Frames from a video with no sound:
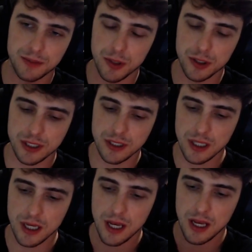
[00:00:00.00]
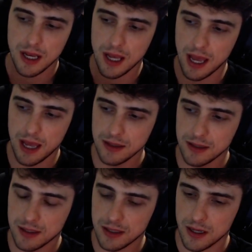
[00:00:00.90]
person.
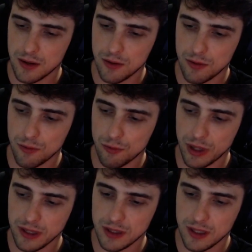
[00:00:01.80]
And when